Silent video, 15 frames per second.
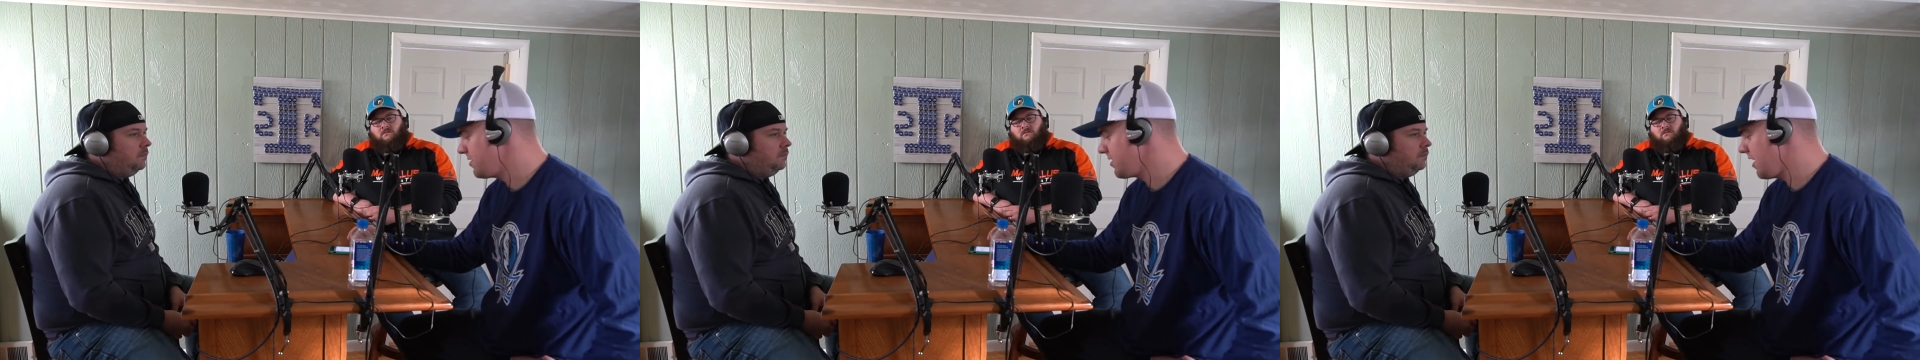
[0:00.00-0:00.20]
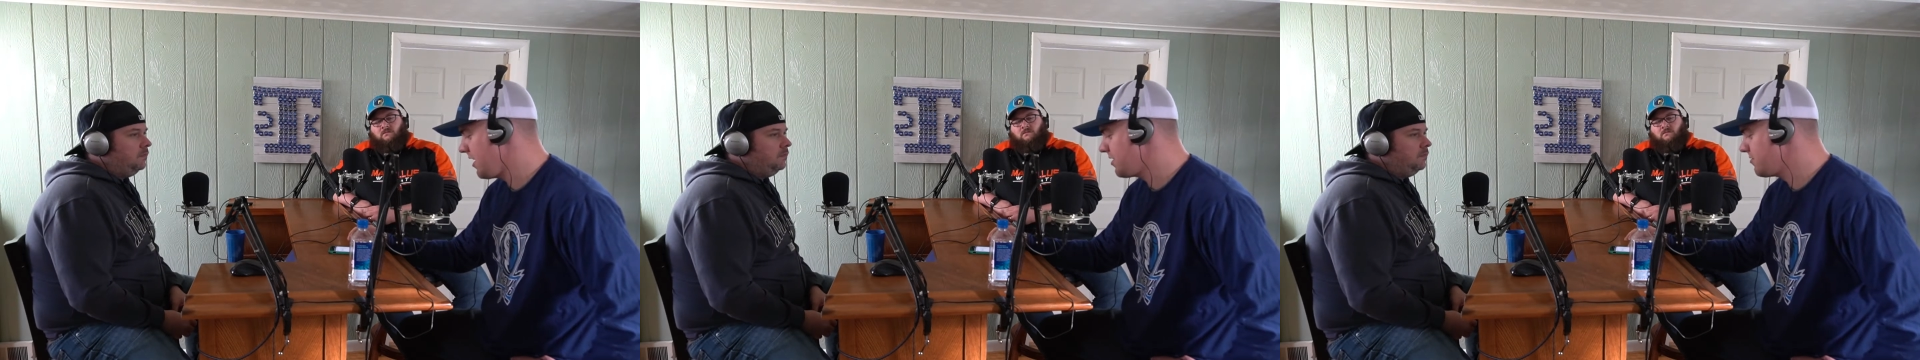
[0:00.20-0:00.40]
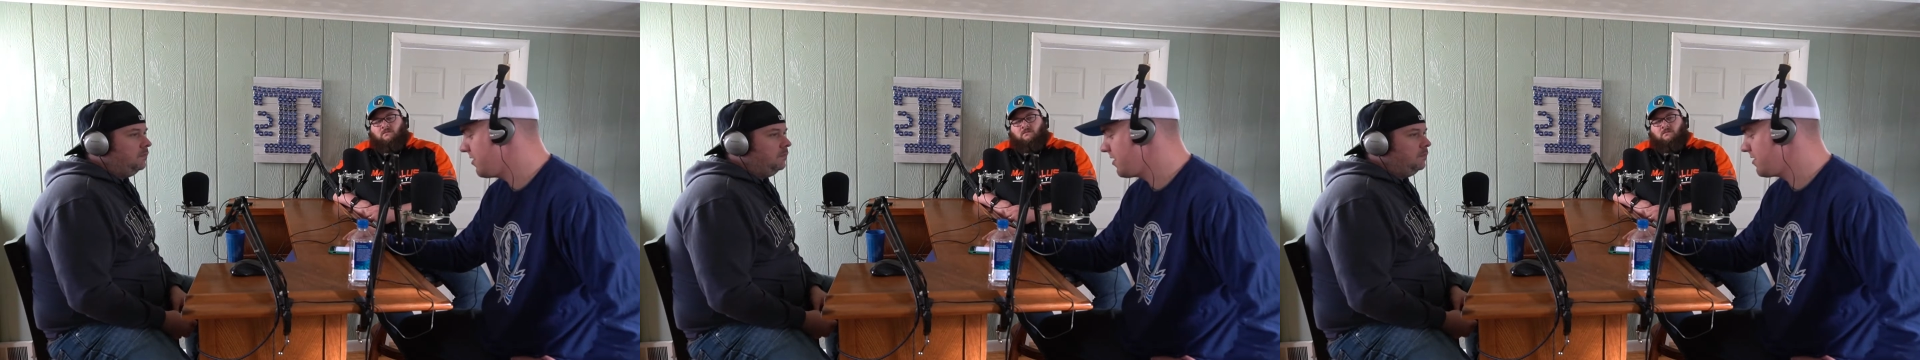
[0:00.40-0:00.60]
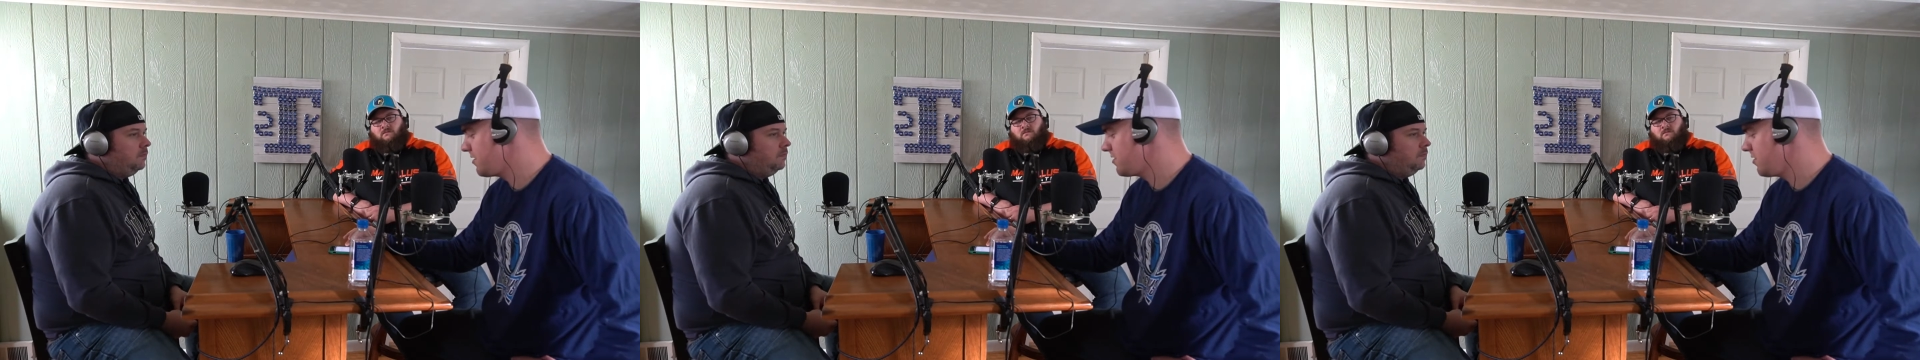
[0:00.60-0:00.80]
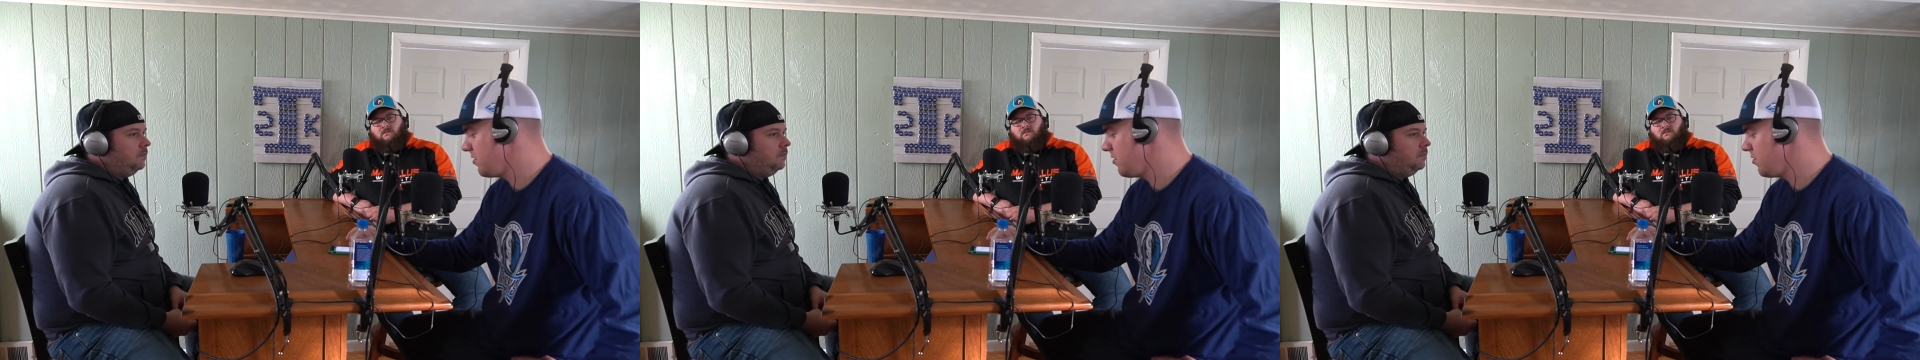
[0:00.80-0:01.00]
Speaker 1: his contract
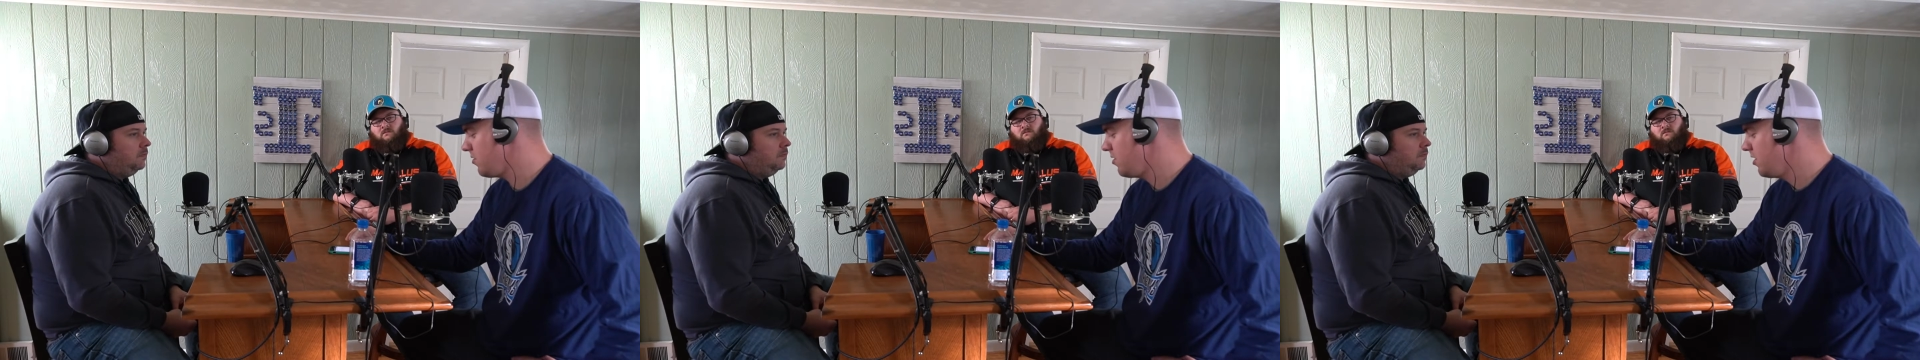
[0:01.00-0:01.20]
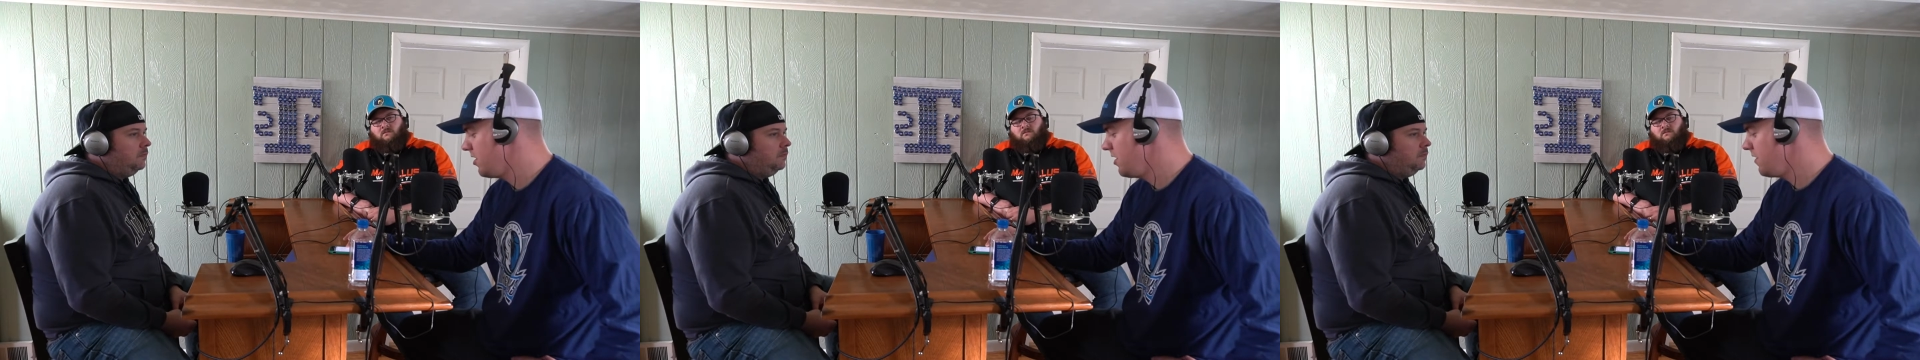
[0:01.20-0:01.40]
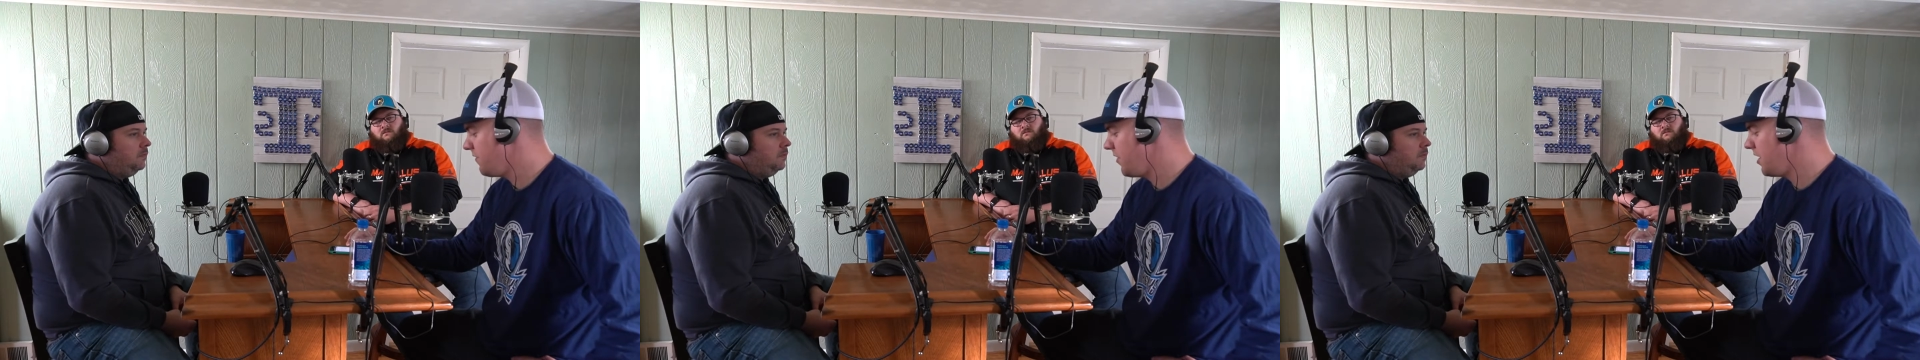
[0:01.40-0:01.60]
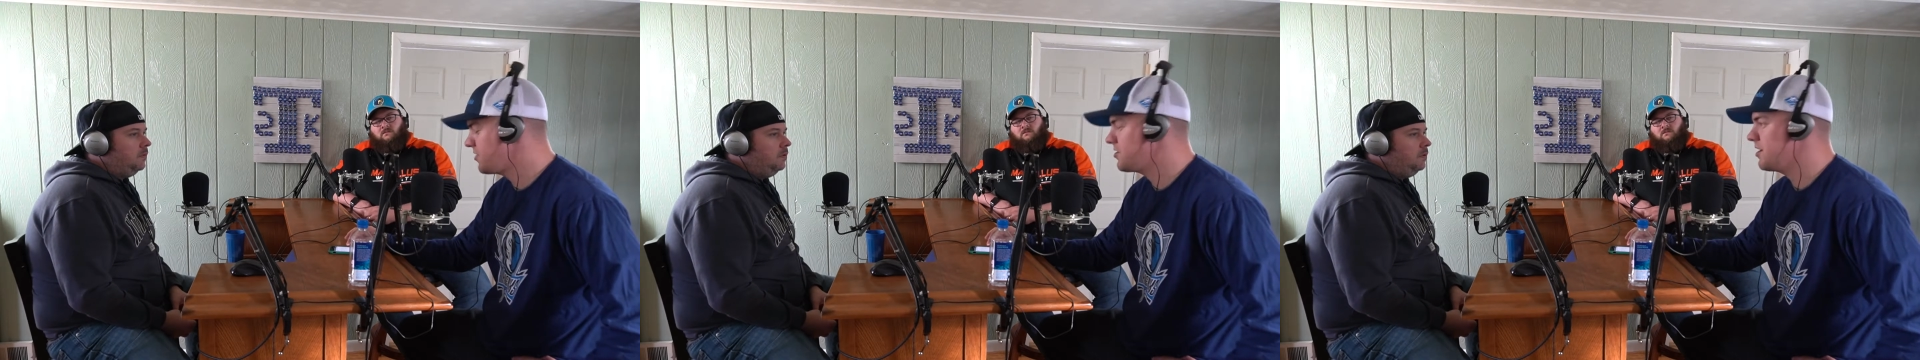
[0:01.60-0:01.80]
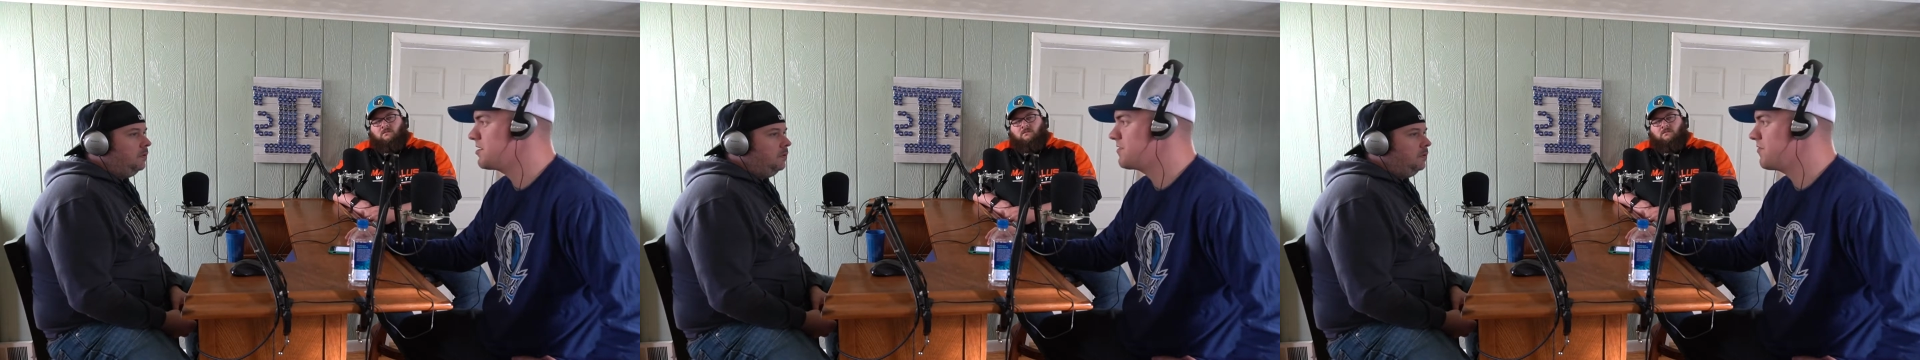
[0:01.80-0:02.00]
is so franchise